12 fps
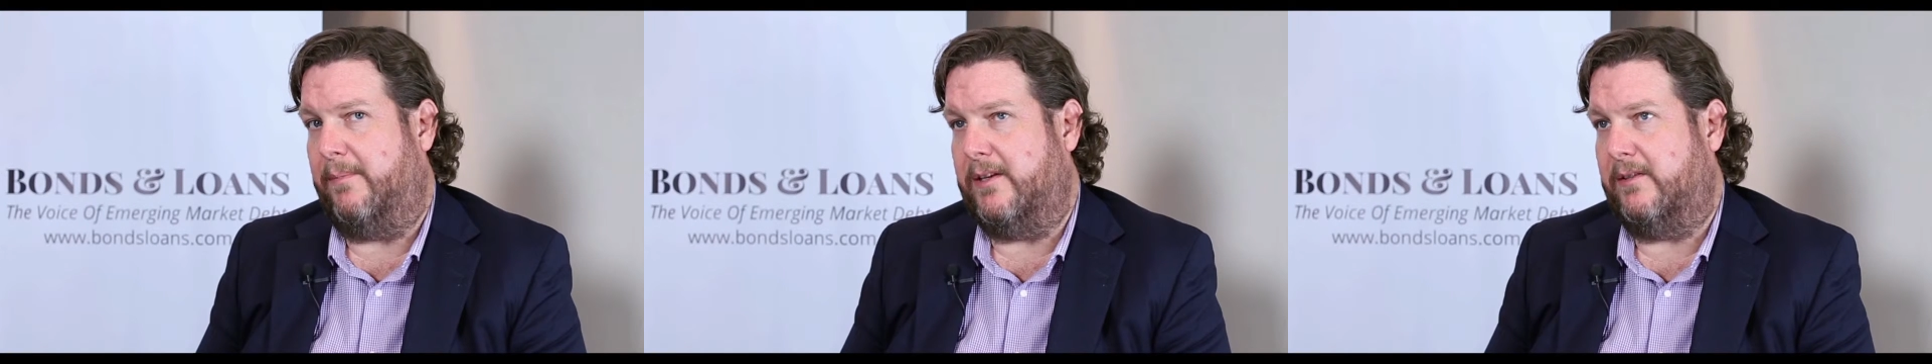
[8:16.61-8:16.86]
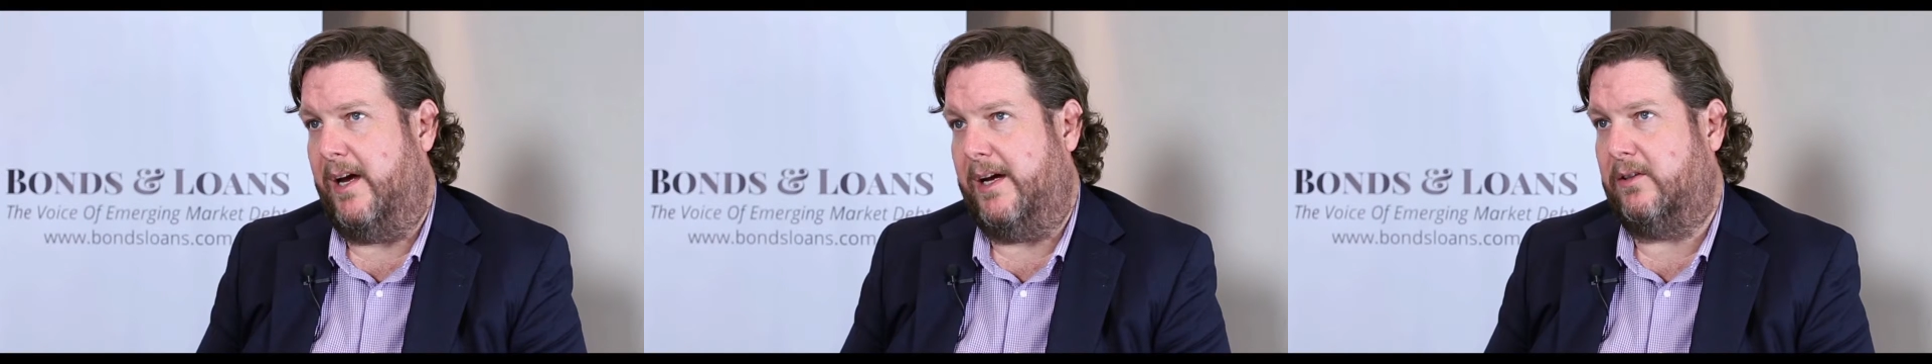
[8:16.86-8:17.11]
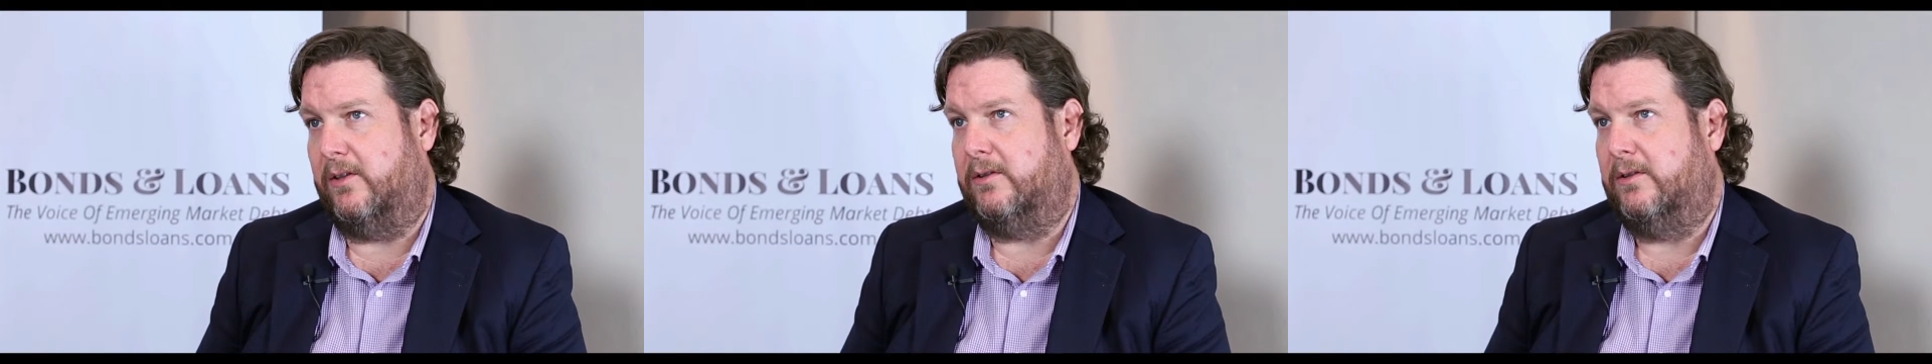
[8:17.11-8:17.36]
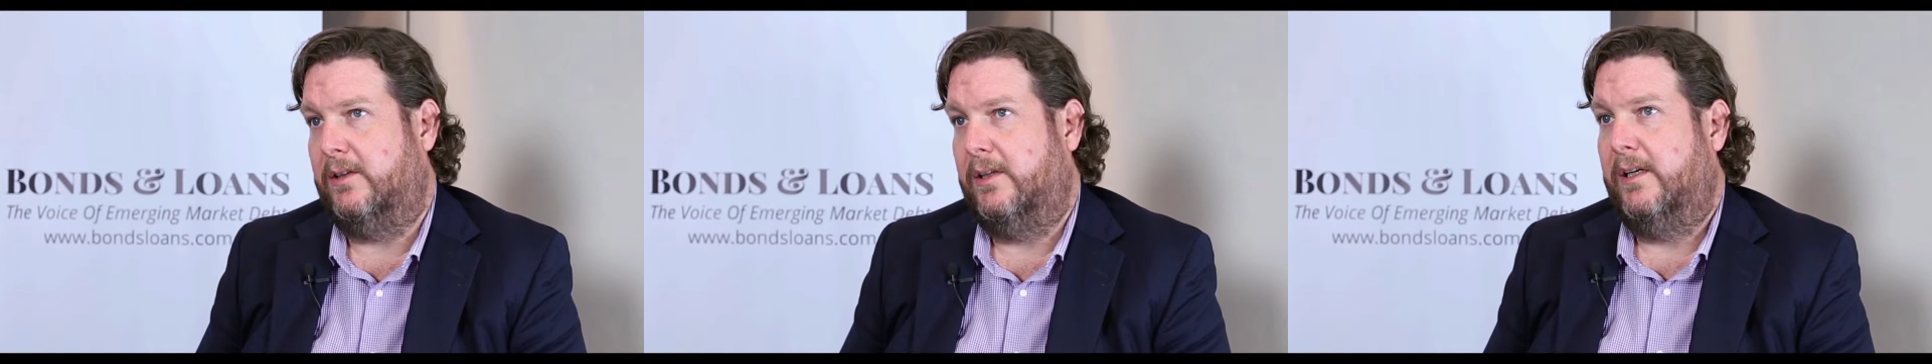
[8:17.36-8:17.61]
of the
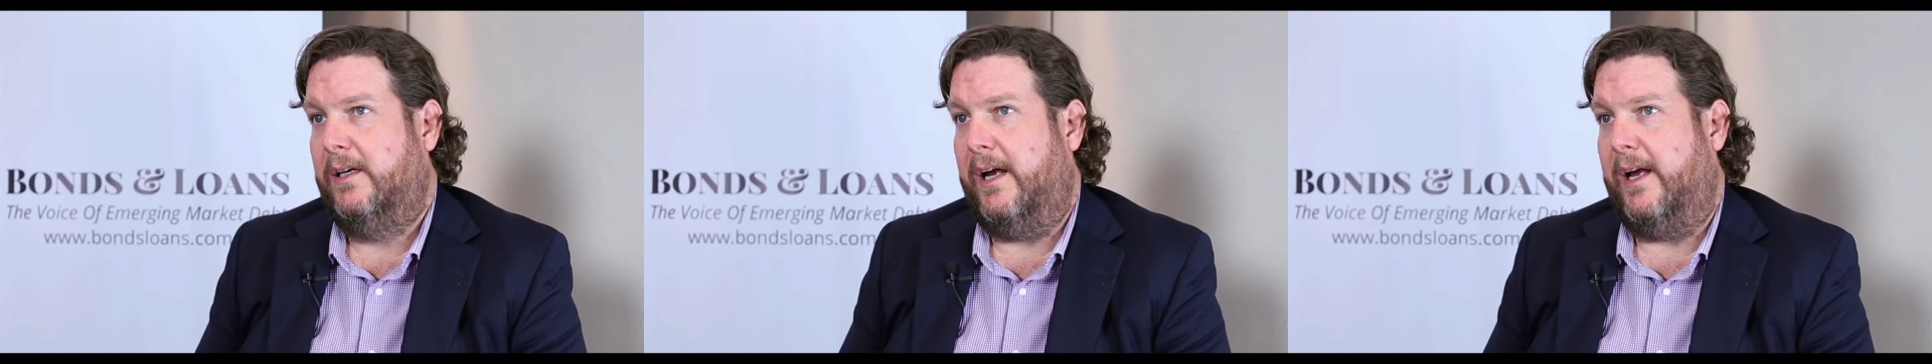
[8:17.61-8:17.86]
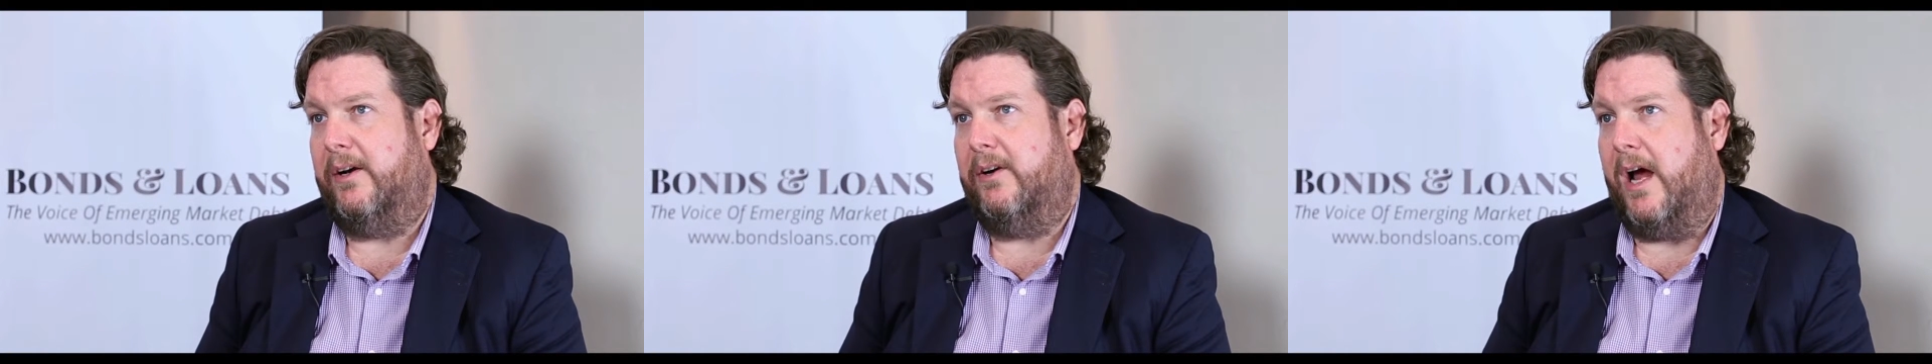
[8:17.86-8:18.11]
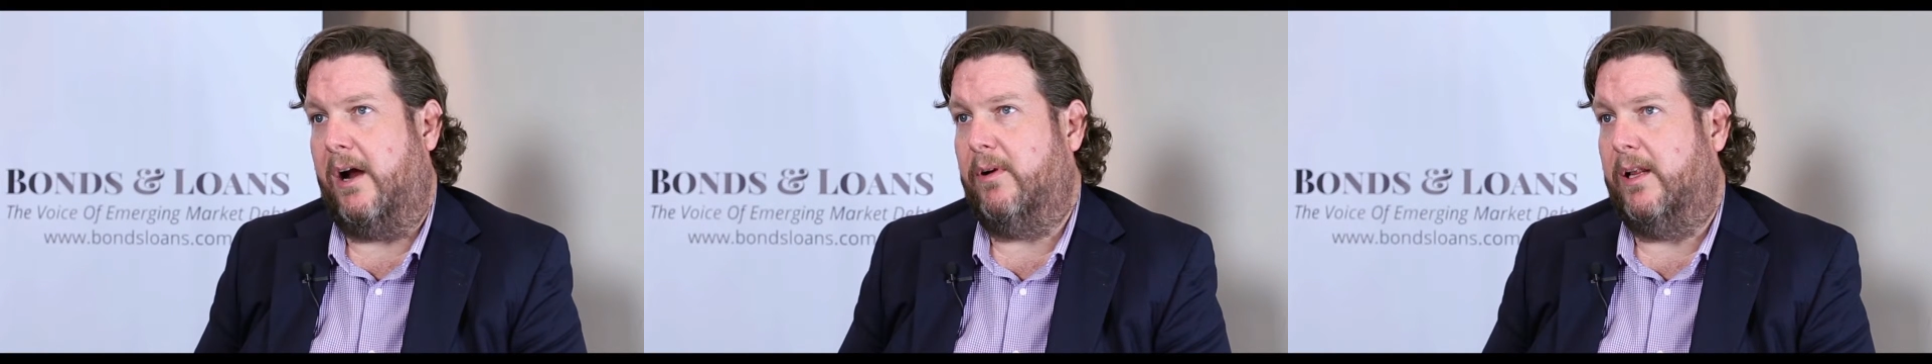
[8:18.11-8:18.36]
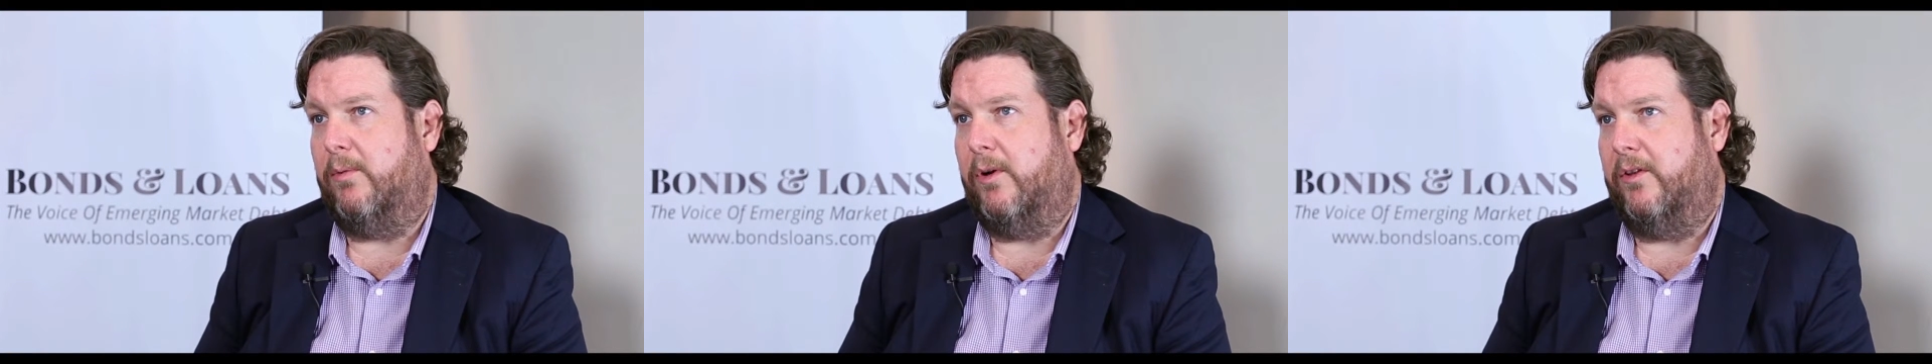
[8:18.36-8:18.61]
cycle and are not
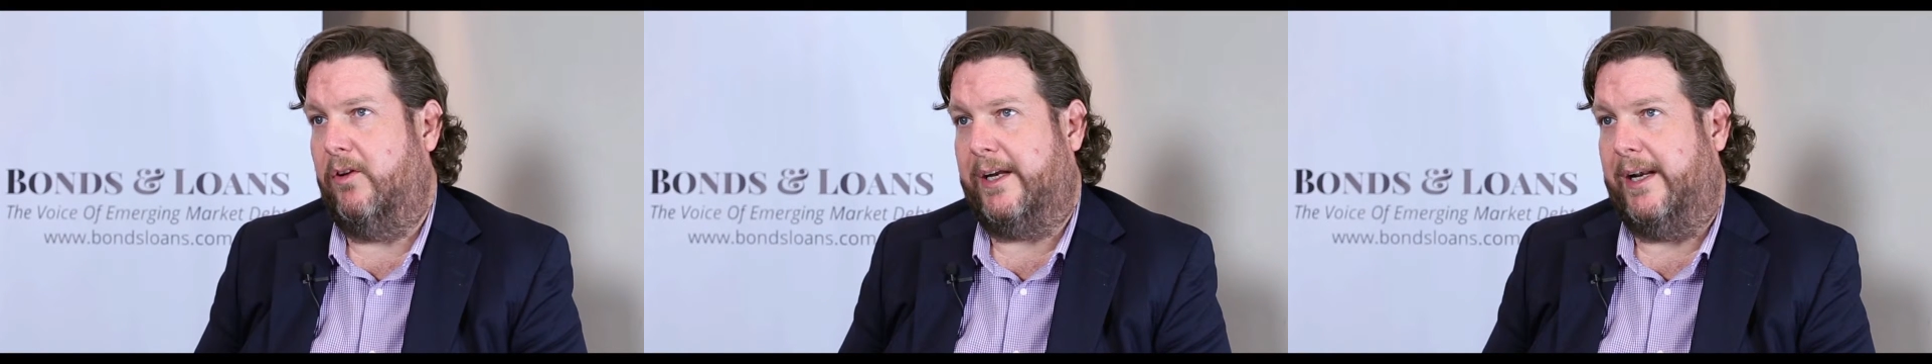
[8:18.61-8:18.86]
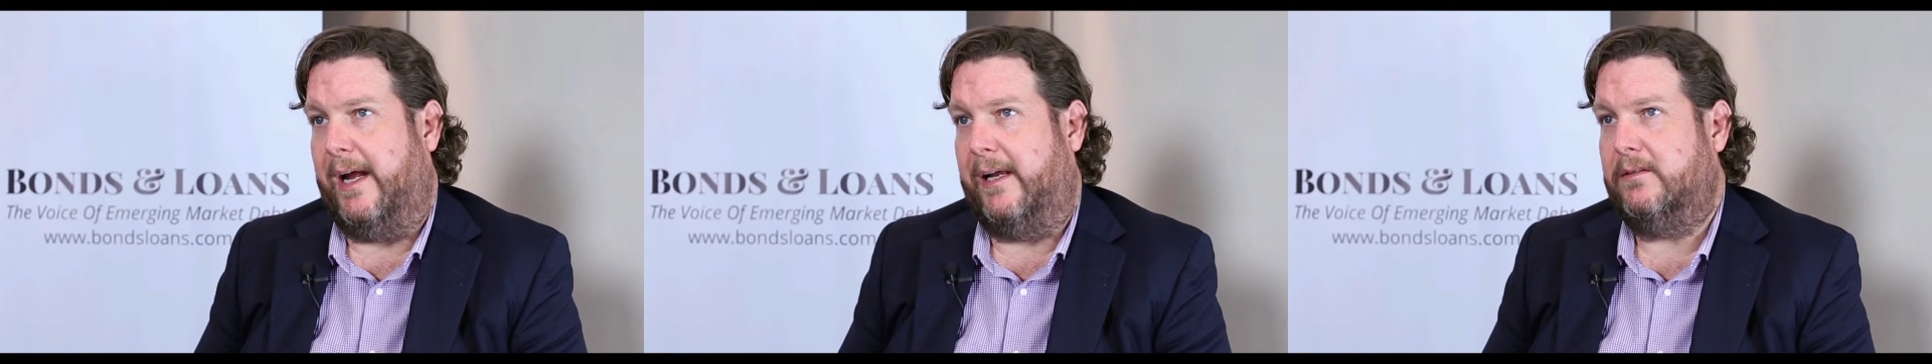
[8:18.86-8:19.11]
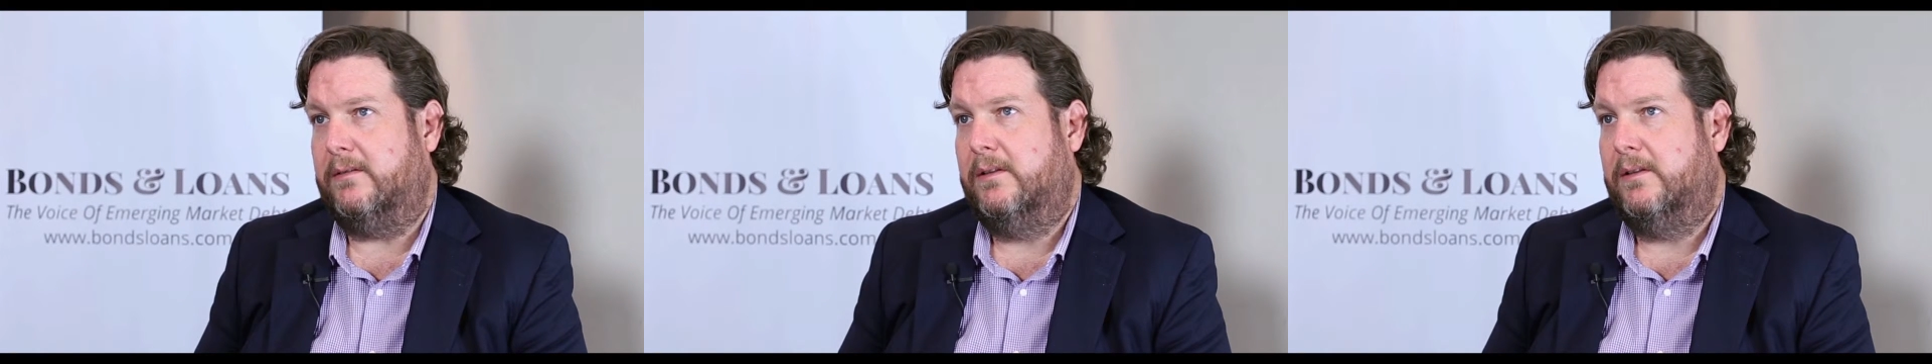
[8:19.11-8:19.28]
really worth looking at.